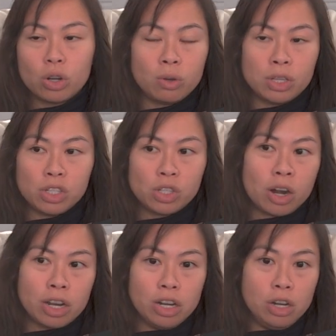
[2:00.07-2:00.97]
So you can always
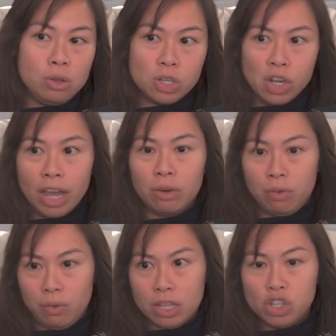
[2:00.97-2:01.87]
start a new
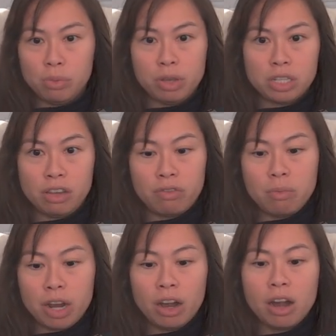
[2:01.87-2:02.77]
chat with a GPT
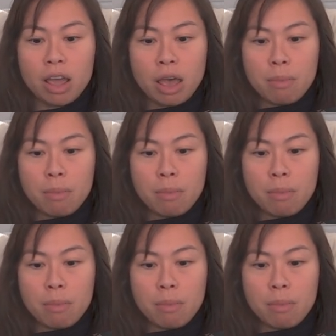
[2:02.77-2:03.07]
from here.